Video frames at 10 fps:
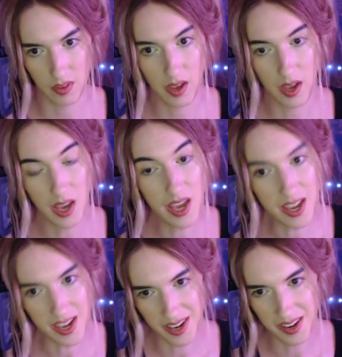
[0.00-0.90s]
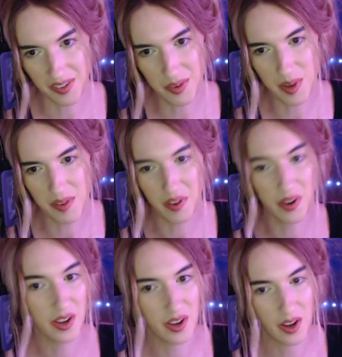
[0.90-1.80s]
he would be
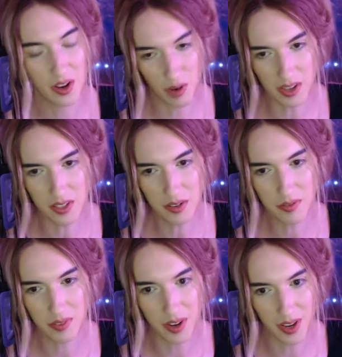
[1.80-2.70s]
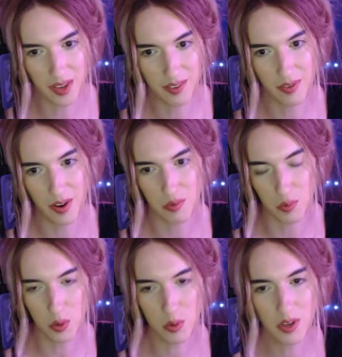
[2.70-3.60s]
very aggressive and very
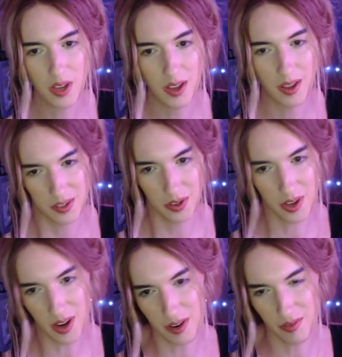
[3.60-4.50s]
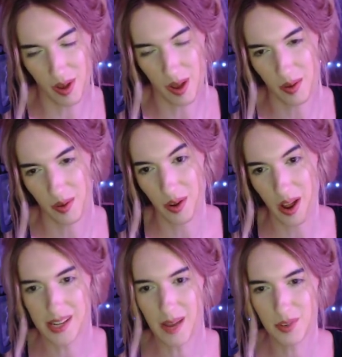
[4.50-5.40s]
rude, so they kind of
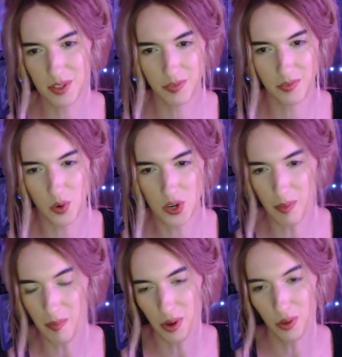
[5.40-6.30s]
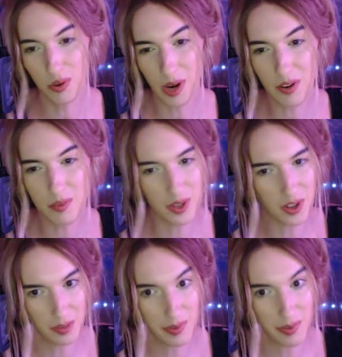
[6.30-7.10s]
attempt to forge a middle ground by calling me